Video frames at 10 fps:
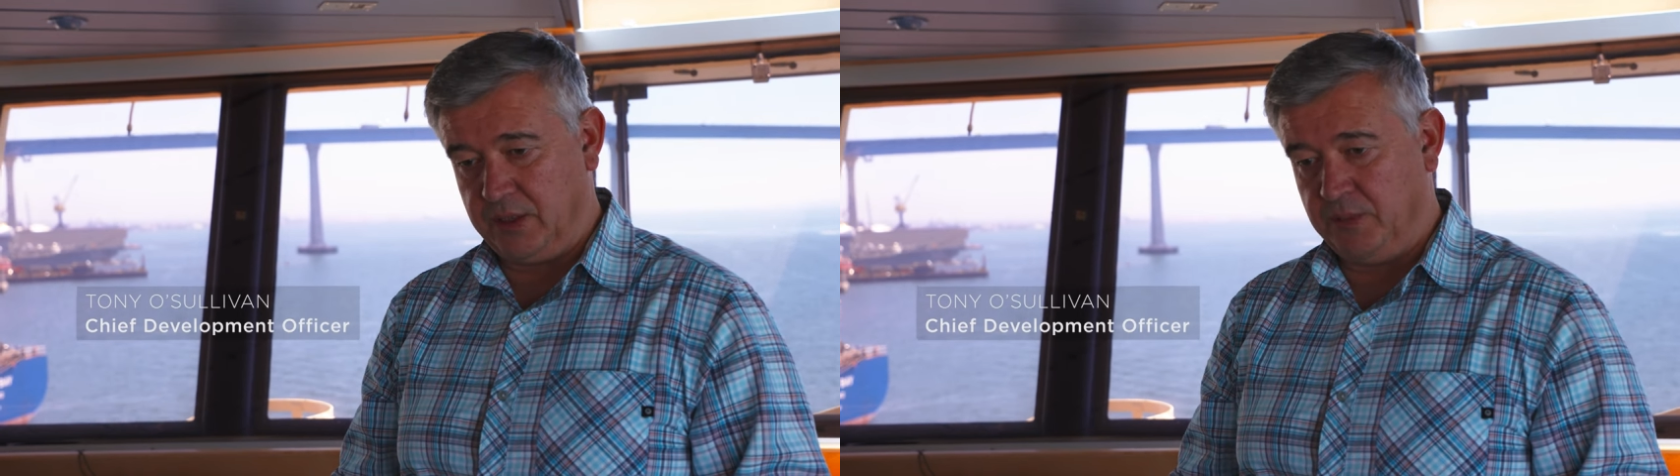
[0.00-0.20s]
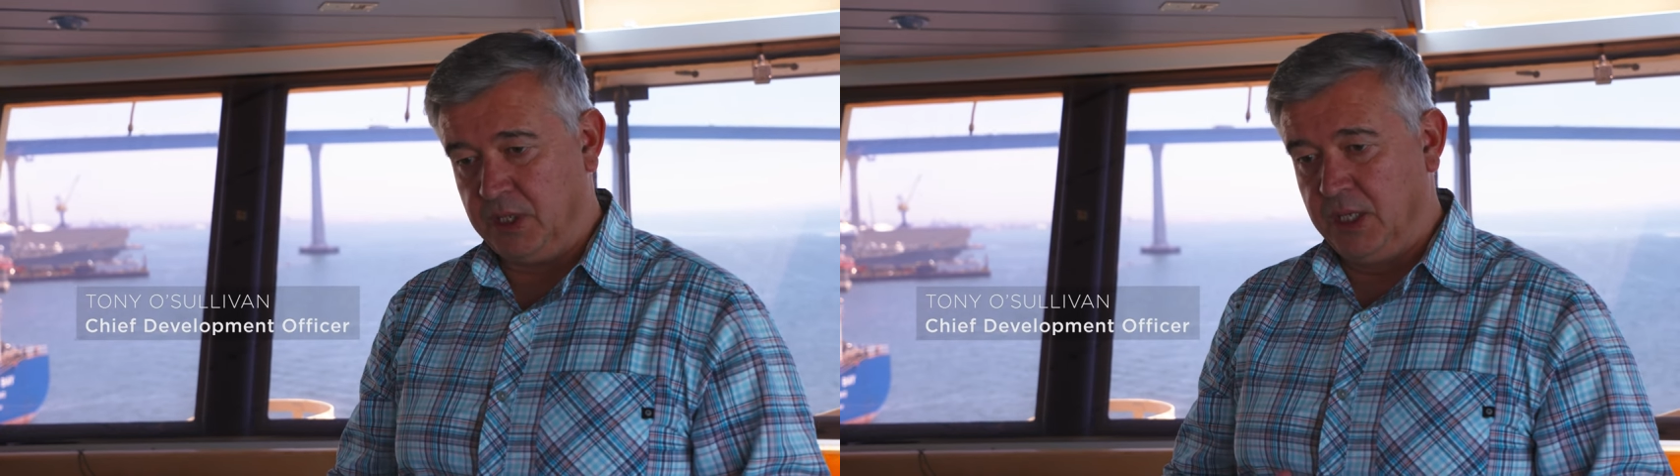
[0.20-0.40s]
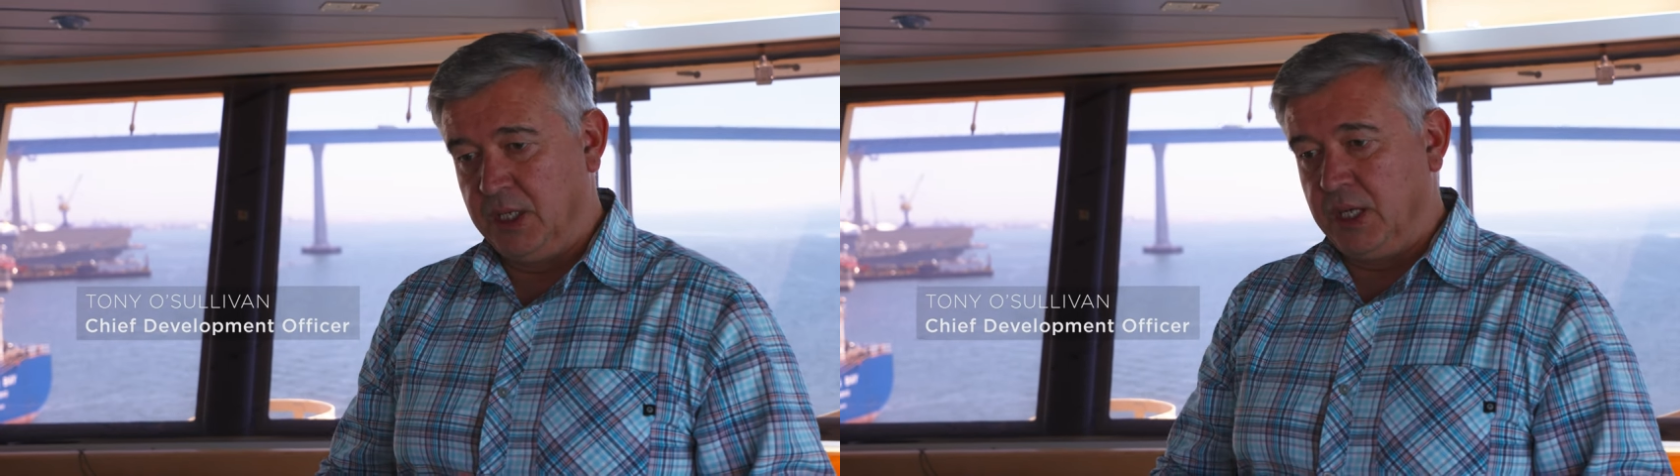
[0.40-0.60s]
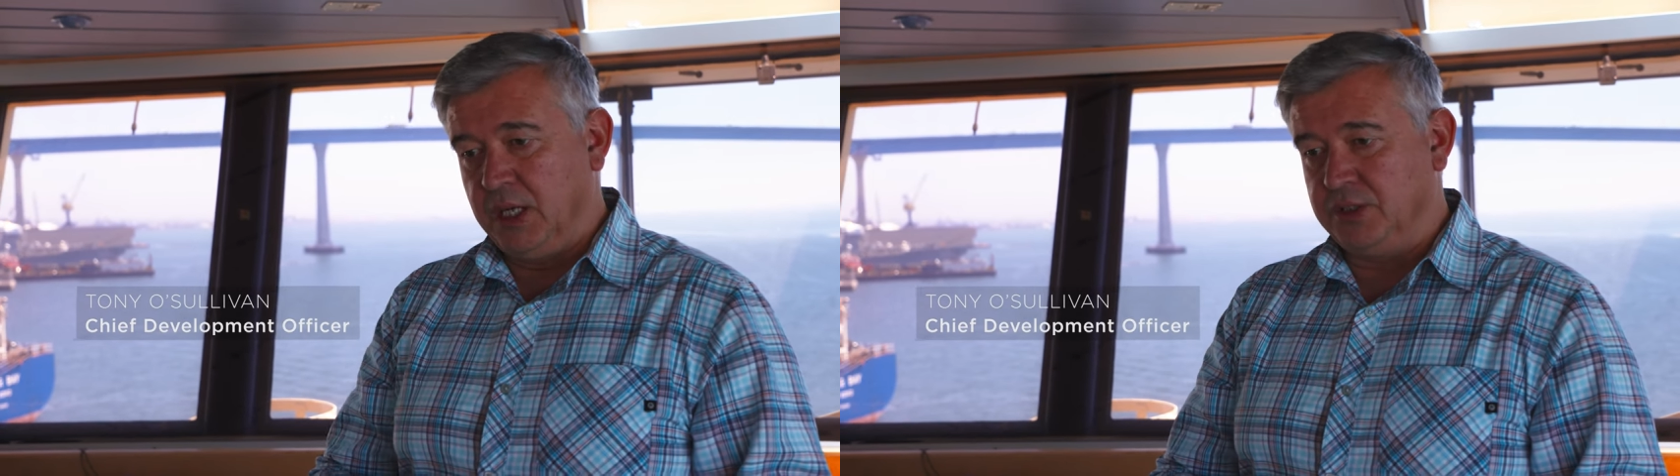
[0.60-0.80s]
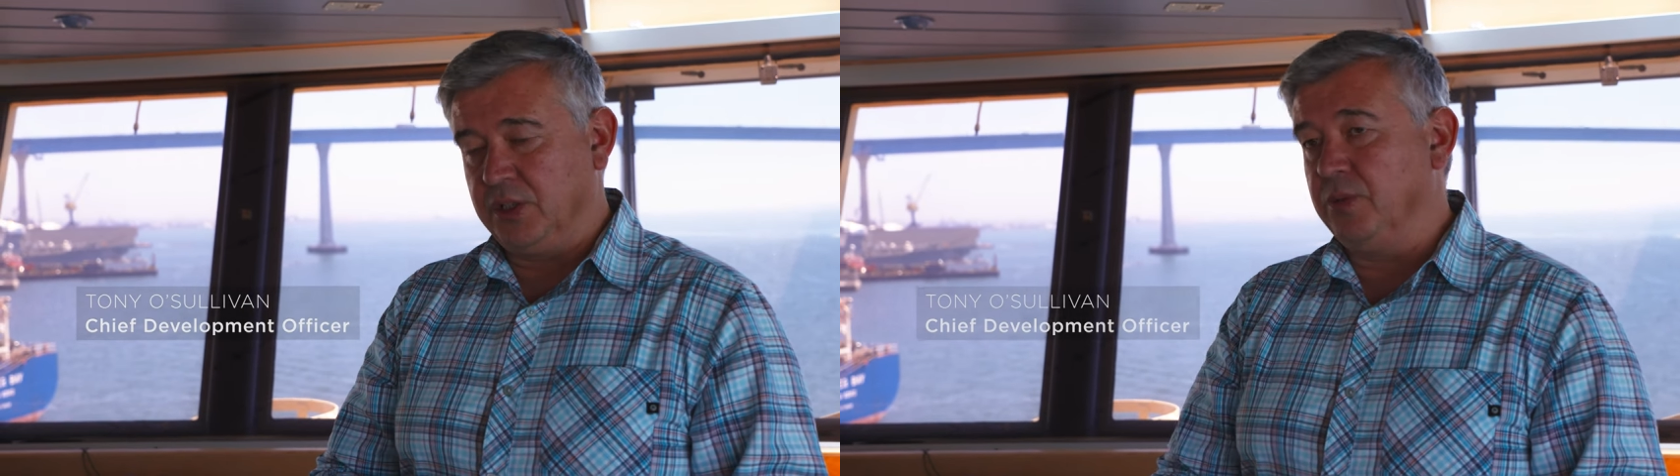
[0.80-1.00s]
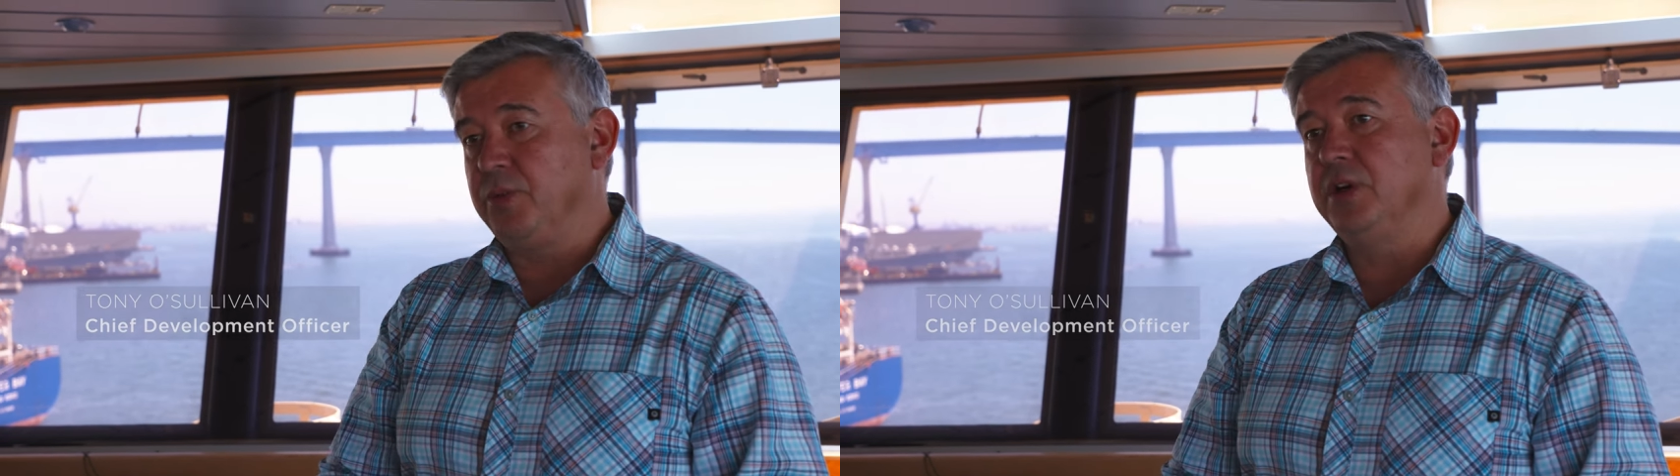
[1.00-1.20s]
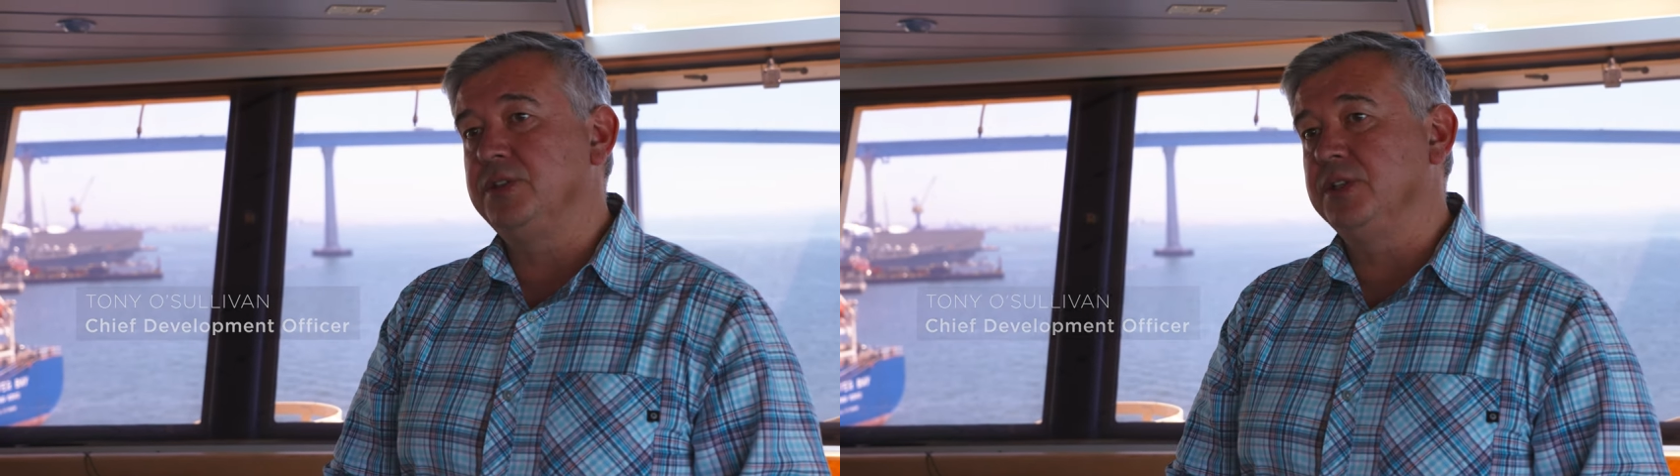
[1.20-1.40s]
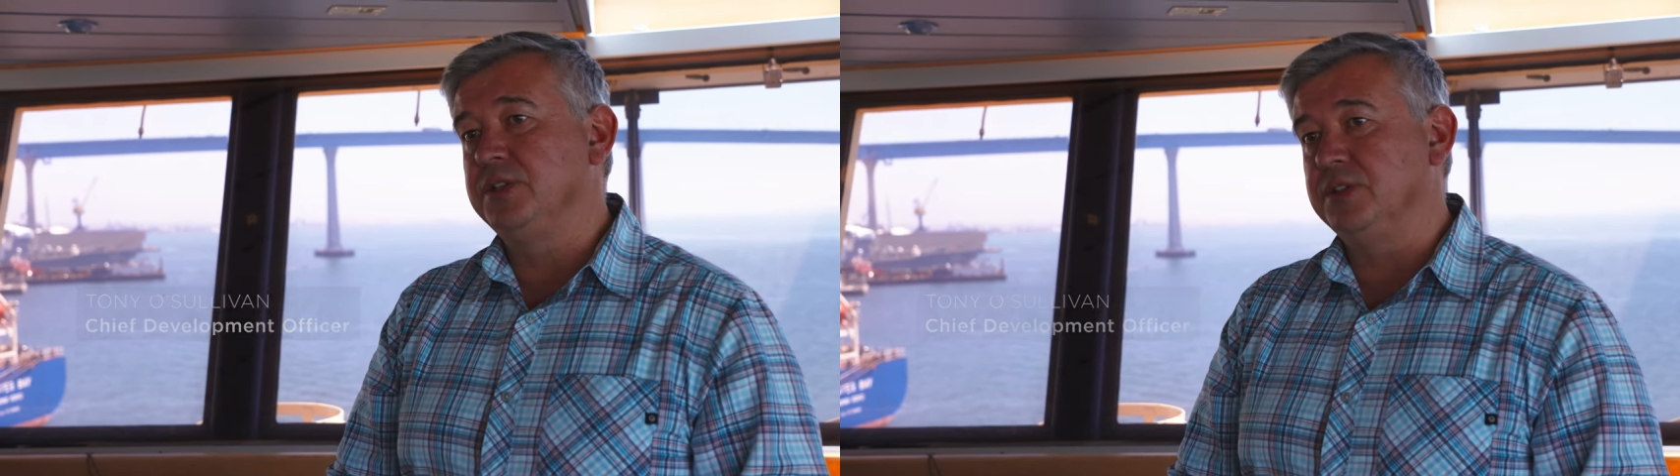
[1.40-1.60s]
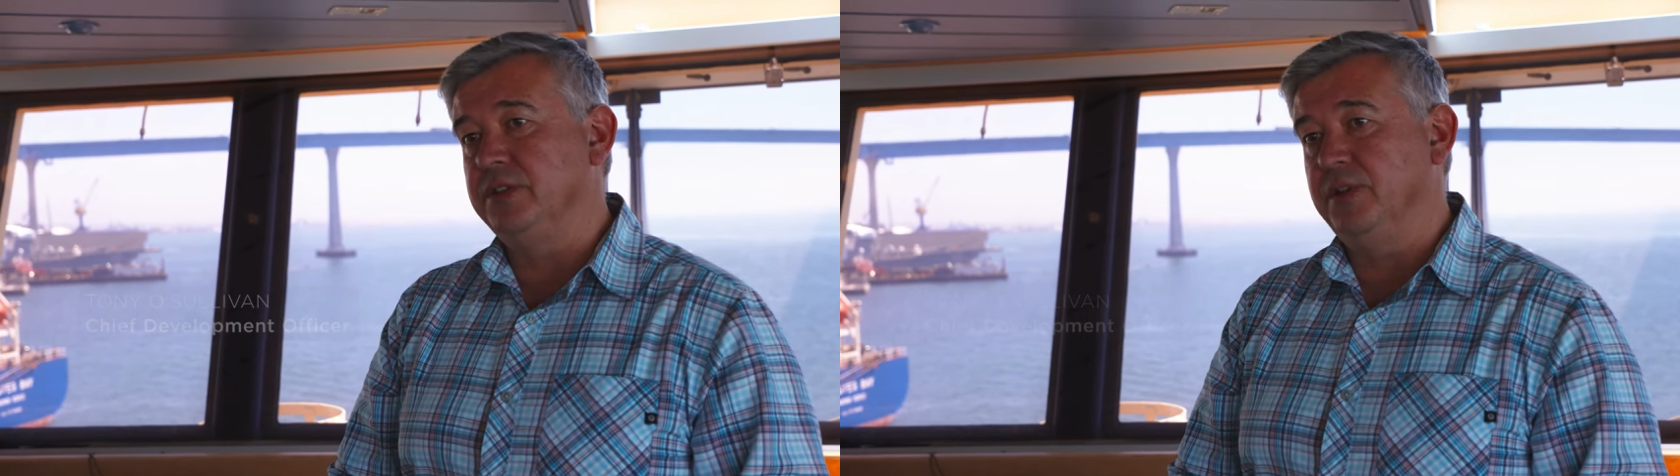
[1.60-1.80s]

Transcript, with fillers: them. And so the process that's